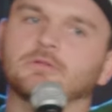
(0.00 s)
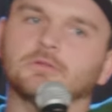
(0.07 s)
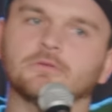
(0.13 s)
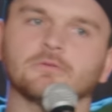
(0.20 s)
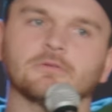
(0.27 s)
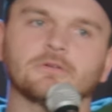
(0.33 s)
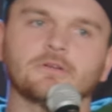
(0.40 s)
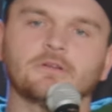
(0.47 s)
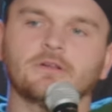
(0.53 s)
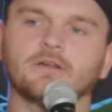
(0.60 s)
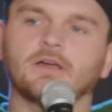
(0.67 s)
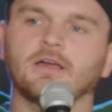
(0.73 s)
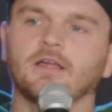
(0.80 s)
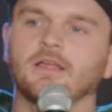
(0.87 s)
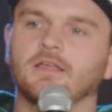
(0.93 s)
story.
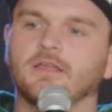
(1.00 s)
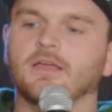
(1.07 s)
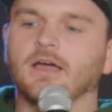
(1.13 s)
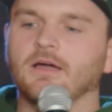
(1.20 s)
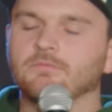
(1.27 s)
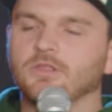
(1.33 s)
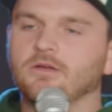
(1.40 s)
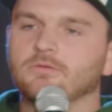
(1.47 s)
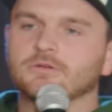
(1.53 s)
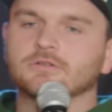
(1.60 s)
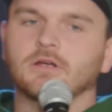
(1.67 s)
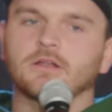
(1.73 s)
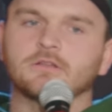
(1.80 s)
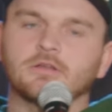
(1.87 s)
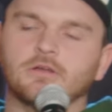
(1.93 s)
I, I've never
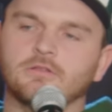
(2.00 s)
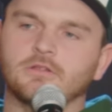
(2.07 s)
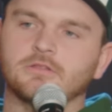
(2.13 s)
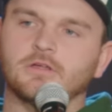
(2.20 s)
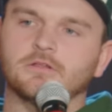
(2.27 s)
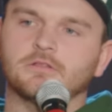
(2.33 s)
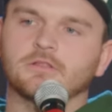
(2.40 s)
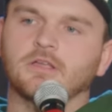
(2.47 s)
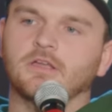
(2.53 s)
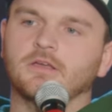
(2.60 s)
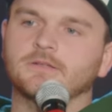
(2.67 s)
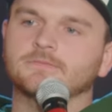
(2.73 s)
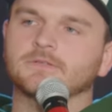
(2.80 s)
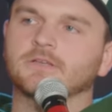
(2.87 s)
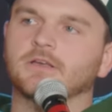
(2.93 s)
tried telling this on
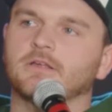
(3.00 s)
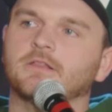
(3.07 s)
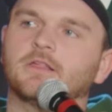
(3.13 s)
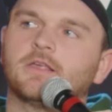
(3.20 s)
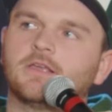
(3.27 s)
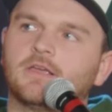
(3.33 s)
stage because,